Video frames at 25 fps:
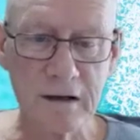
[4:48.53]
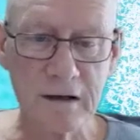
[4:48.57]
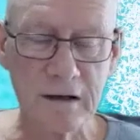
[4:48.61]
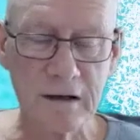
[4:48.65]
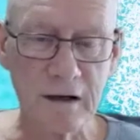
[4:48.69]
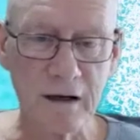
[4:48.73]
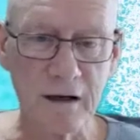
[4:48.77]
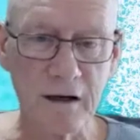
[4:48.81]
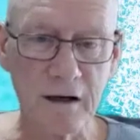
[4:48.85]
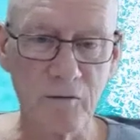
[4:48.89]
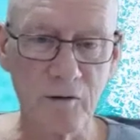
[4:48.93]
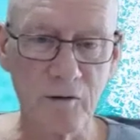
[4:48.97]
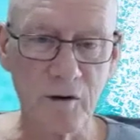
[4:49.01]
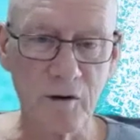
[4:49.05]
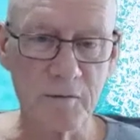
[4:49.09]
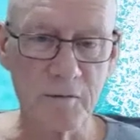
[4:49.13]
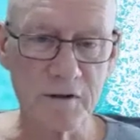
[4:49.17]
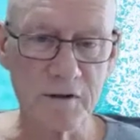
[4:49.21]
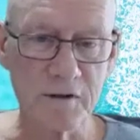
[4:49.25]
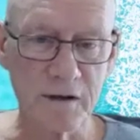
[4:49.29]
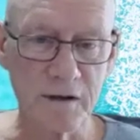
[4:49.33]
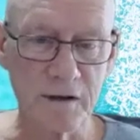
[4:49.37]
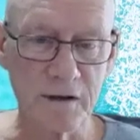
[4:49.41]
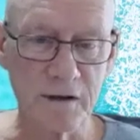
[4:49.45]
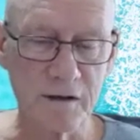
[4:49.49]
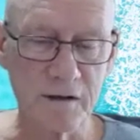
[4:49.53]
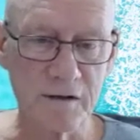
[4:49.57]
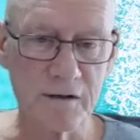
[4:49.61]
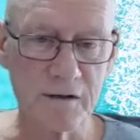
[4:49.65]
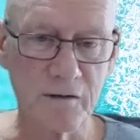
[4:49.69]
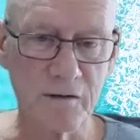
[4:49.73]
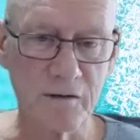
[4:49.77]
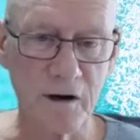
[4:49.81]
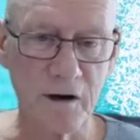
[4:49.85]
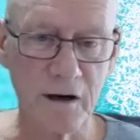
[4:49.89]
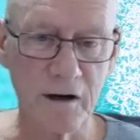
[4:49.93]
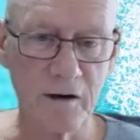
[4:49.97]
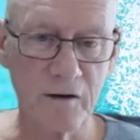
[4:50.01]
Represented
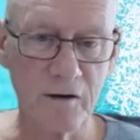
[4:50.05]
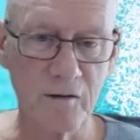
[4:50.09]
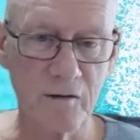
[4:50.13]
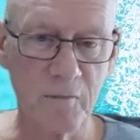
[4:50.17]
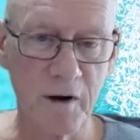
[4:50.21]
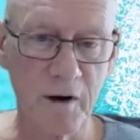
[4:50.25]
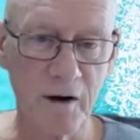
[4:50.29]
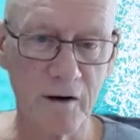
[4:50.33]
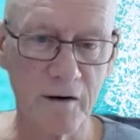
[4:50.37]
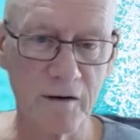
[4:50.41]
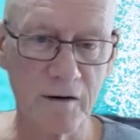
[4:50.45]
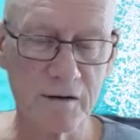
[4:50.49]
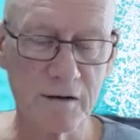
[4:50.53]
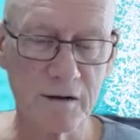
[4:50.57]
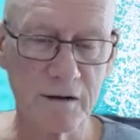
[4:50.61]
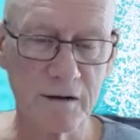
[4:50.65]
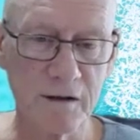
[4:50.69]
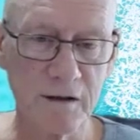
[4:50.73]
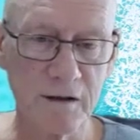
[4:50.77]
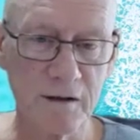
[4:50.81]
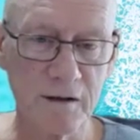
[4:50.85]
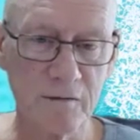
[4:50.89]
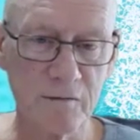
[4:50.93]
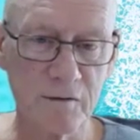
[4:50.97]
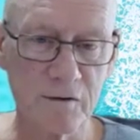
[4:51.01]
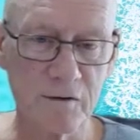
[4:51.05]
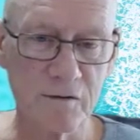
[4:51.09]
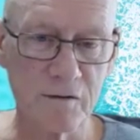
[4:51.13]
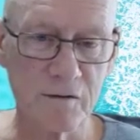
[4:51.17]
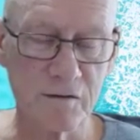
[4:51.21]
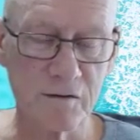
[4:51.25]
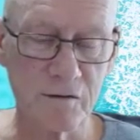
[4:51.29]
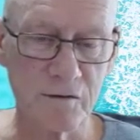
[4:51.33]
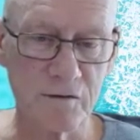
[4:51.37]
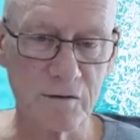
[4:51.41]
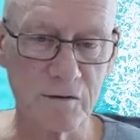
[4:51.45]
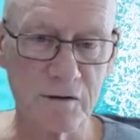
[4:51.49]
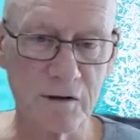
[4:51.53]
Australia in paraski, which was
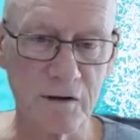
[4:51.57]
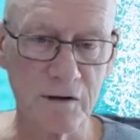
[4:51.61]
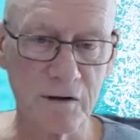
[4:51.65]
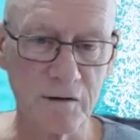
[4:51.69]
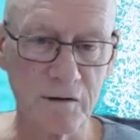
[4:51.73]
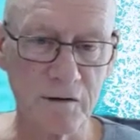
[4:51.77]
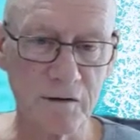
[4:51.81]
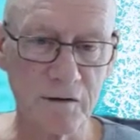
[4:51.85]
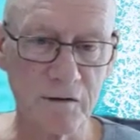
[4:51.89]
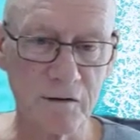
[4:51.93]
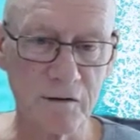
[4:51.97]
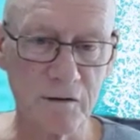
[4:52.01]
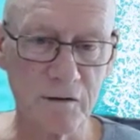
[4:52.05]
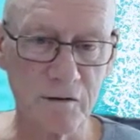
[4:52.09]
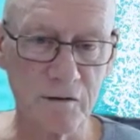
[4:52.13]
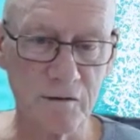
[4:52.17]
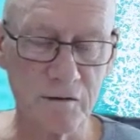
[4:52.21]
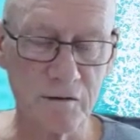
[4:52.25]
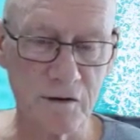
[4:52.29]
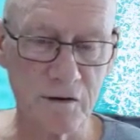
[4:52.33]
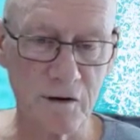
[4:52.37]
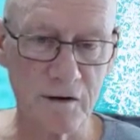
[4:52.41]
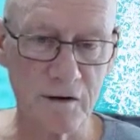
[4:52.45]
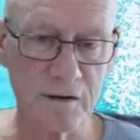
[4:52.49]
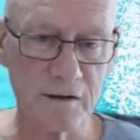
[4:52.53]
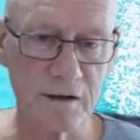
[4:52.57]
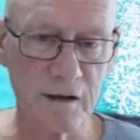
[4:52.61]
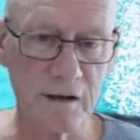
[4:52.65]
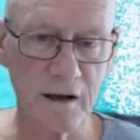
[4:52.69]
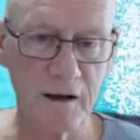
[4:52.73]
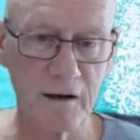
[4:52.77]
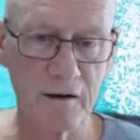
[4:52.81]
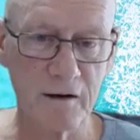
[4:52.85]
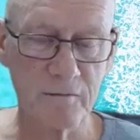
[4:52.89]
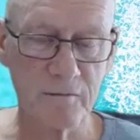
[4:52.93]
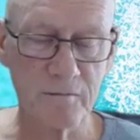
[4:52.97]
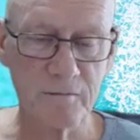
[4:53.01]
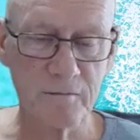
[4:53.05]
also to do giant
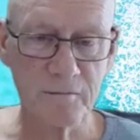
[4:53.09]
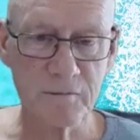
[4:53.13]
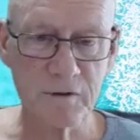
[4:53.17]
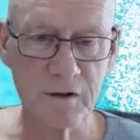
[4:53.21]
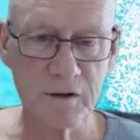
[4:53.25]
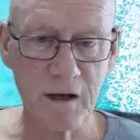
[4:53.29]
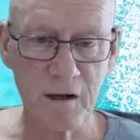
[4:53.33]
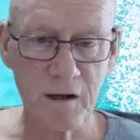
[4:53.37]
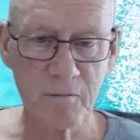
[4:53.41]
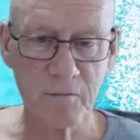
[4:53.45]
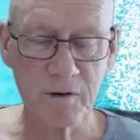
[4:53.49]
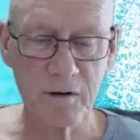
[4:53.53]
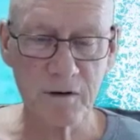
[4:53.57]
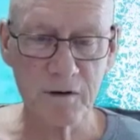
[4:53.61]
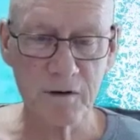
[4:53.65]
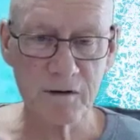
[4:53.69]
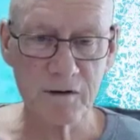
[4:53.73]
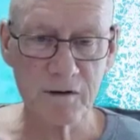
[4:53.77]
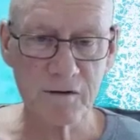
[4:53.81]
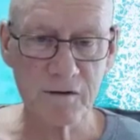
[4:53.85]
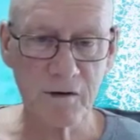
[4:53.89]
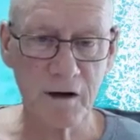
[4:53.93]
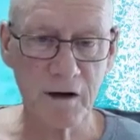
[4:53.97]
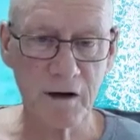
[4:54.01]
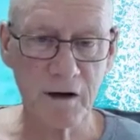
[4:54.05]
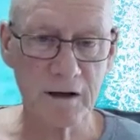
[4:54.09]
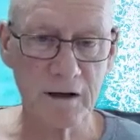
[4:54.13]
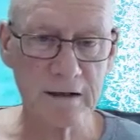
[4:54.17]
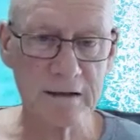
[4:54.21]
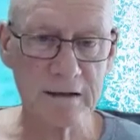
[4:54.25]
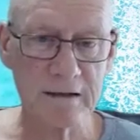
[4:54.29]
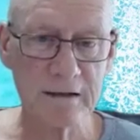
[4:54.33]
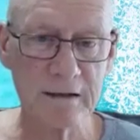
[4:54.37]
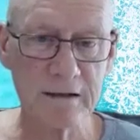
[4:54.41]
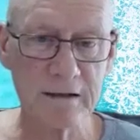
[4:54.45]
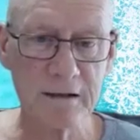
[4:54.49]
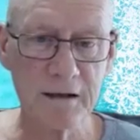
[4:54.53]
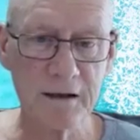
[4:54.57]
slalom champion in Australia,
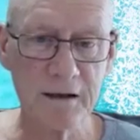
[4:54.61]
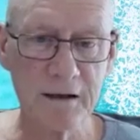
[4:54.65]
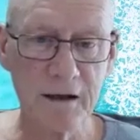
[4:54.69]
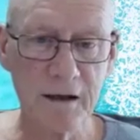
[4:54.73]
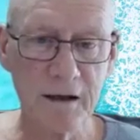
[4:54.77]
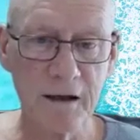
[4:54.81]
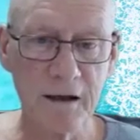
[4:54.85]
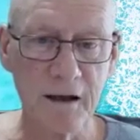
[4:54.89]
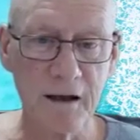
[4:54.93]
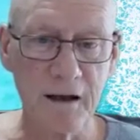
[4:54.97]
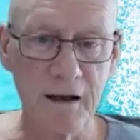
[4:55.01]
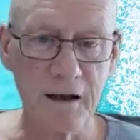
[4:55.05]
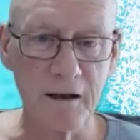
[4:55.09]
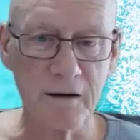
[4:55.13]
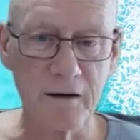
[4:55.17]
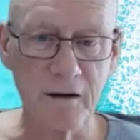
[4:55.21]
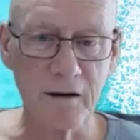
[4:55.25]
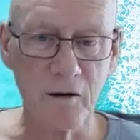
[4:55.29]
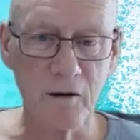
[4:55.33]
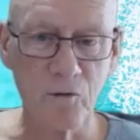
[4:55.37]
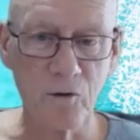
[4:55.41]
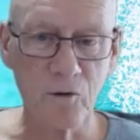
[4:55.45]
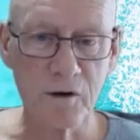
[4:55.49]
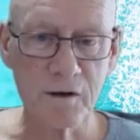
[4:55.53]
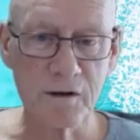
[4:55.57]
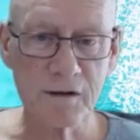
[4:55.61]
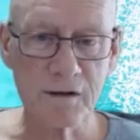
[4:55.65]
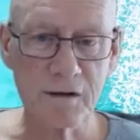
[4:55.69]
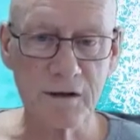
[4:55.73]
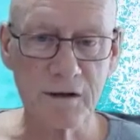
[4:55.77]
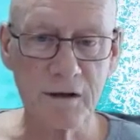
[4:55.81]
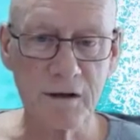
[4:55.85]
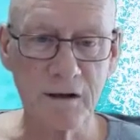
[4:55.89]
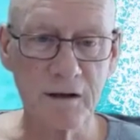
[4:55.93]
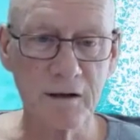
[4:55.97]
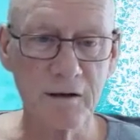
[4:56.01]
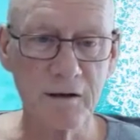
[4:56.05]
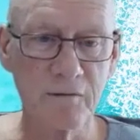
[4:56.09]
and water
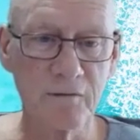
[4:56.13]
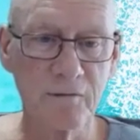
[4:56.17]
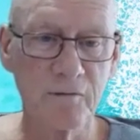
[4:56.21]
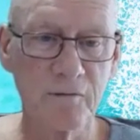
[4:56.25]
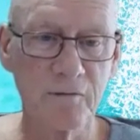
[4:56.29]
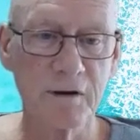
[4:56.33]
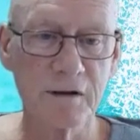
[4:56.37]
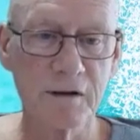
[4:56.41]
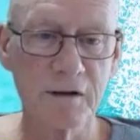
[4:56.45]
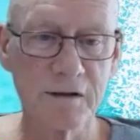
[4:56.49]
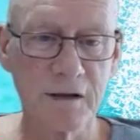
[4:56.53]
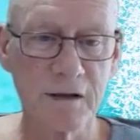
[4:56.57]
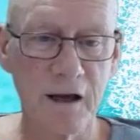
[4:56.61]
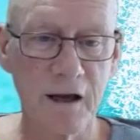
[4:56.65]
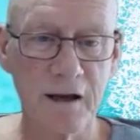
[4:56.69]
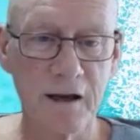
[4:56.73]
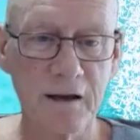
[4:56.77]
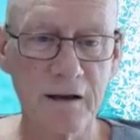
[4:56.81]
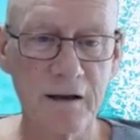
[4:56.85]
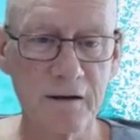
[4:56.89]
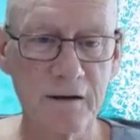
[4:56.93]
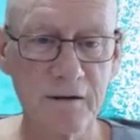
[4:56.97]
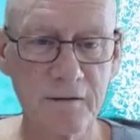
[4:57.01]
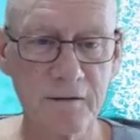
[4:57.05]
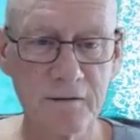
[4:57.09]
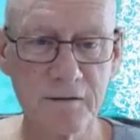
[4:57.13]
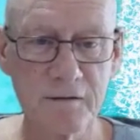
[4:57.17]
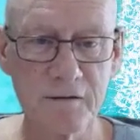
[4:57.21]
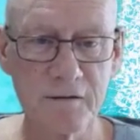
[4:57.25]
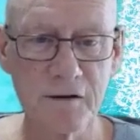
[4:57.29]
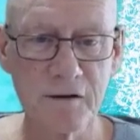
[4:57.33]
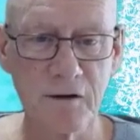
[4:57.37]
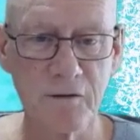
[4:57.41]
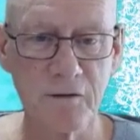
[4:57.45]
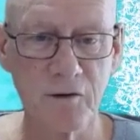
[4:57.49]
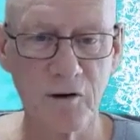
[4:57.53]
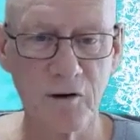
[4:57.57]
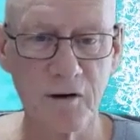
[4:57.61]
skiing, field skating,
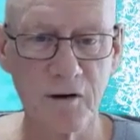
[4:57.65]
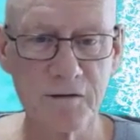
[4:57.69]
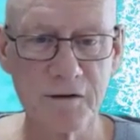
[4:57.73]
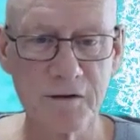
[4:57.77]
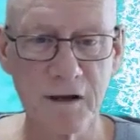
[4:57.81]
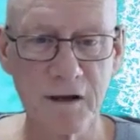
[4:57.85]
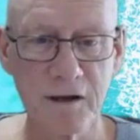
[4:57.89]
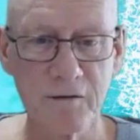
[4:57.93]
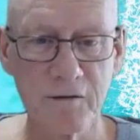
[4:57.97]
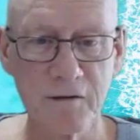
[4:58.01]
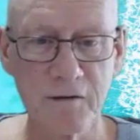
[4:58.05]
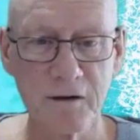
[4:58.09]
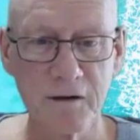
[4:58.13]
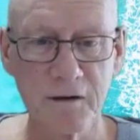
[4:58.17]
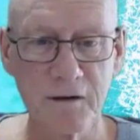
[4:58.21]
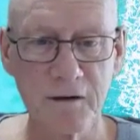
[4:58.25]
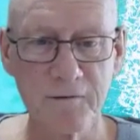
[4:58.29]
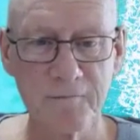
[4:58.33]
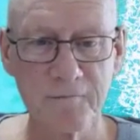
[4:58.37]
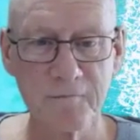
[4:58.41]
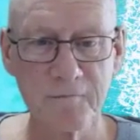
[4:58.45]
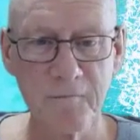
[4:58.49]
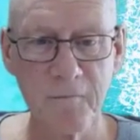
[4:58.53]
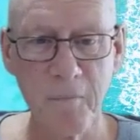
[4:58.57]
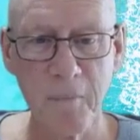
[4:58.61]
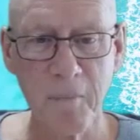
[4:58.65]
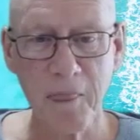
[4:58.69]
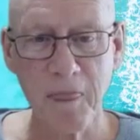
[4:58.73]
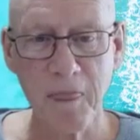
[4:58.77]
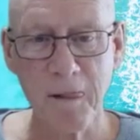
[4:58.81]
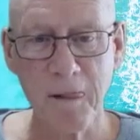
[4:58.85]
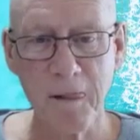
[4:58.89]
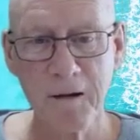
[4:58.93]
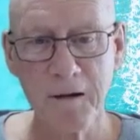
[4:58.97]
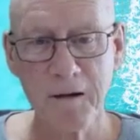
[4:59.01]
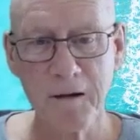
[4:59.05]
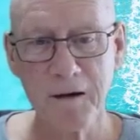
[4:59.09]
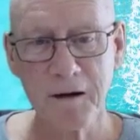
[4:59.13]
surf life saving,
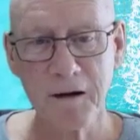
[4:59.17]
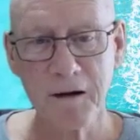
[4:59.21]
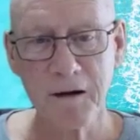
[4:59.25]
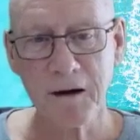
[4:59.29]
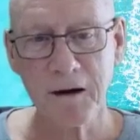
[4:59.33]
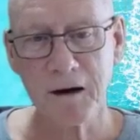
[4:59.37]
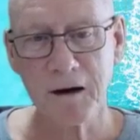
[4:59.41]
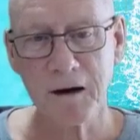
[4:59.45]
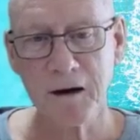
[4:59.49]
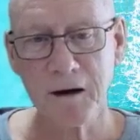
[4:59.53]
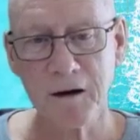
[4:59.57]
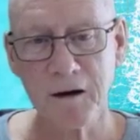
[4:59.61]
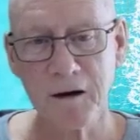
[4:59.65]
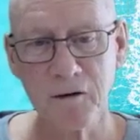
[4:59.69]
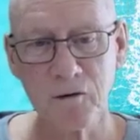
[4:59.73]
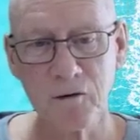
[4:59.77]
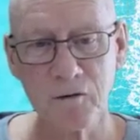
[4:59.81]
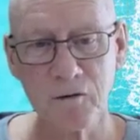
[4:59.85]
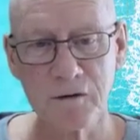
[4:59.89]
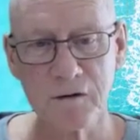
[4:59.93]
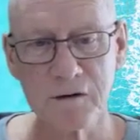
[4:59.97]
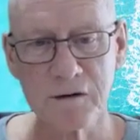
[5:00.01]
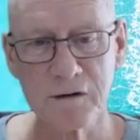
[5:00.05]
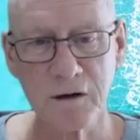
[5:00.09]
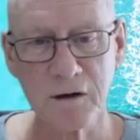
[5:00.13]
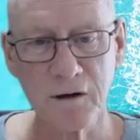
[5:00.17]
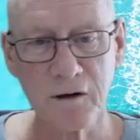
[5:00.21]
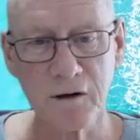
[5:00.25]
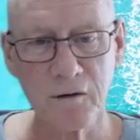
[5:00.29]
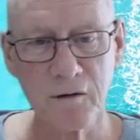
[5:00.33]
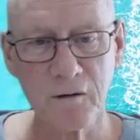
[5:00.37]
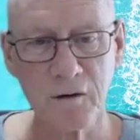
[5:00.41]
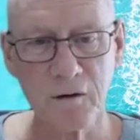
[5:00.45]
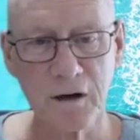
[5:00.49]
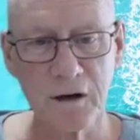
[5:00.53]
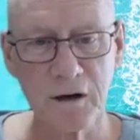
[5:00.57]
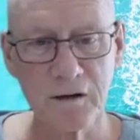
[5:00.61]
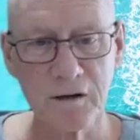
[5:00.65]

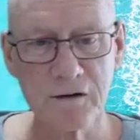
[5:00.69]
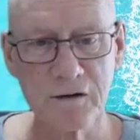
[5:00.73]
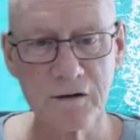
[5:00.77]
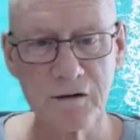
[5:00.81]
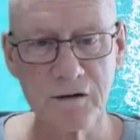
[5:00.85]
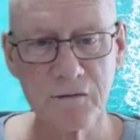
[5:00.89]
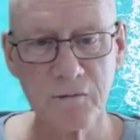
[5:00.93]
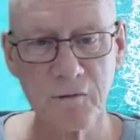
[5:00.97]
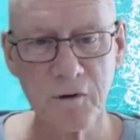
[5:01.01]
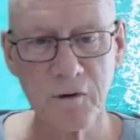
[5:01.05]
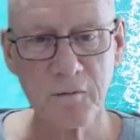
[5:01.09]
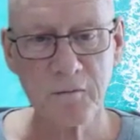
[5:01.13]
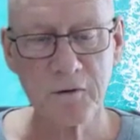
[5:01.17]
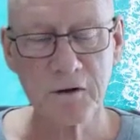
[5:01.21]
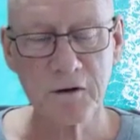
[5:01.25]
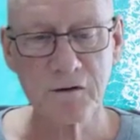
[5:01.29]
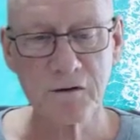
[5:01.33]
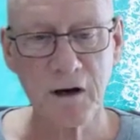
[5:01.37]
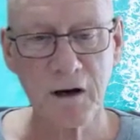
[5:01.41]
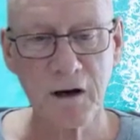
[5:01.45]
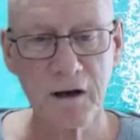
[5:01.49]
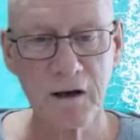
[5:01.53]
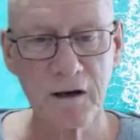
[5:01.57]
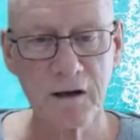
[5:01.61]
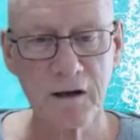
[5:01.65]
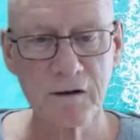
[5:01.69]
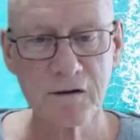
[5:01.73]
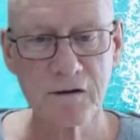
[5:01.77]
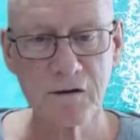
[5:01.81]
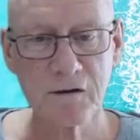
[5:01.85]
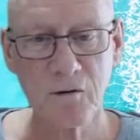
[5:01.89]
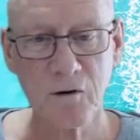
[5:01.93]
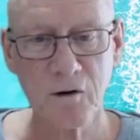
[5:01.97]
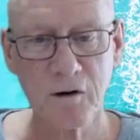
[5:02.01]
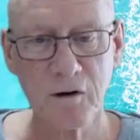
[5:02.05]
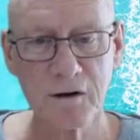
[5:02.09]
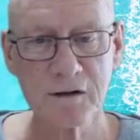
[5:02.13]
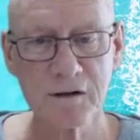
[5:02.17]
also swimming training in
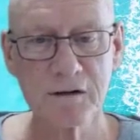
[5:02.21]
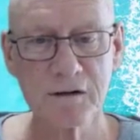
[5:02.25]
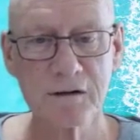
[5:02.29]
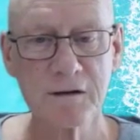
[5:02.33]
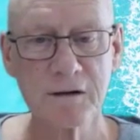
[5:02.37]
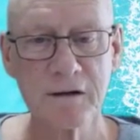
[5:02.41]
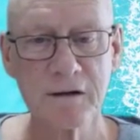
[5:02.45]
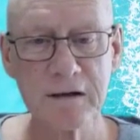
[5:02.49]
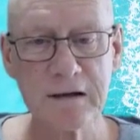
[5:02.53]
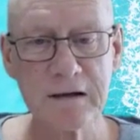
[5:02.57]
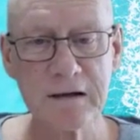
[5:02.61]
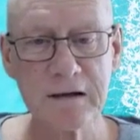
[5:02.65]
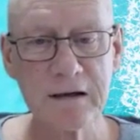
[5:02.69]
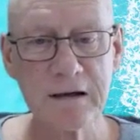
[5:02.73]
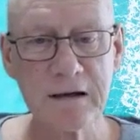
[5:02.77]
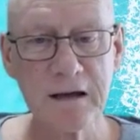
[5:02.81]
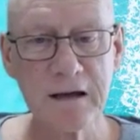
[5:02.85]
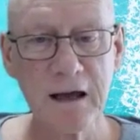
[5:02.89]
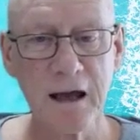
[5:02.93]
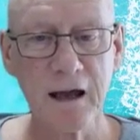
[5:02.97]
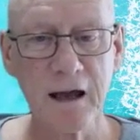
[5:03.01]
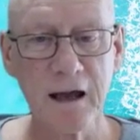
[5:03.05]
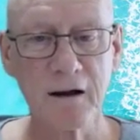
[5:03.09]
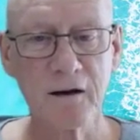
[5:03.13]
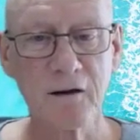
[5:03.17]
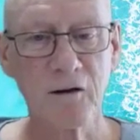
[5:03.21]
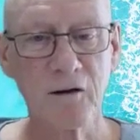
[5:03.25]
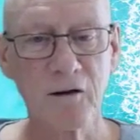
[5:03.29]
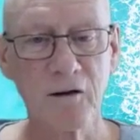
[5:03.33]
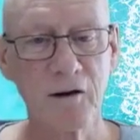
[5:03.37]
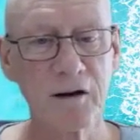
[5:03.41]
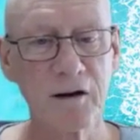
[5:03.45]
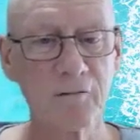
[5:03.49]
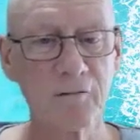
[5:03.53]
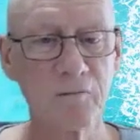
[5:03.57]
squads, hang gliding,